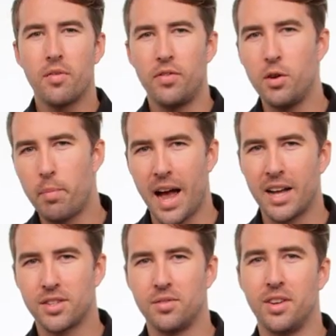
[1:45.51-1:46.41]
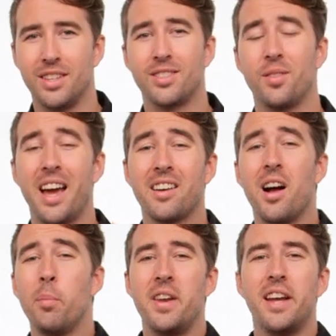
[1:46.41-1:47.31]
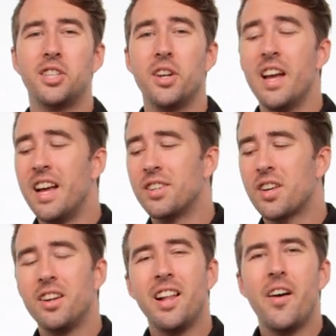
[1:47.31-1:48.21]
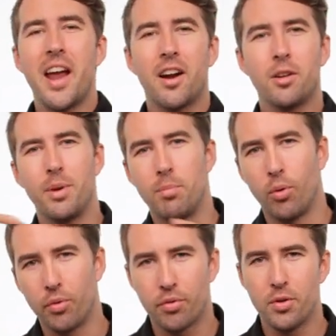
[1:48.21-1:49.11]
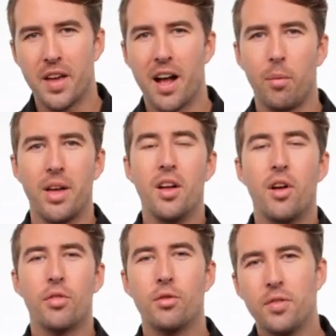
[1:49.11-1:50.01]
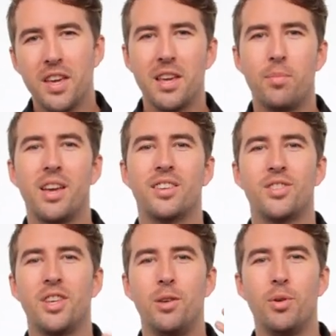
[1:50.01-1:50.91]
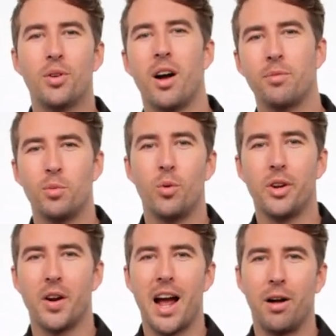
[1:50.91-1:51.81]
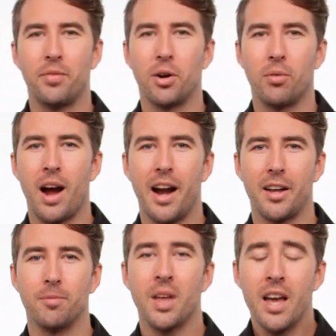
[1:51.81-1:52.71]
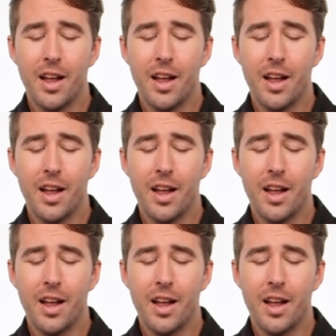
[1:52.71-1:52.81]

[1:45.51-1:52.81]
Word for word: a few passive vents. So that combination is gonna allow air to be pulled through the helmet, through the EPS to keep you comfortable when you're out there riding.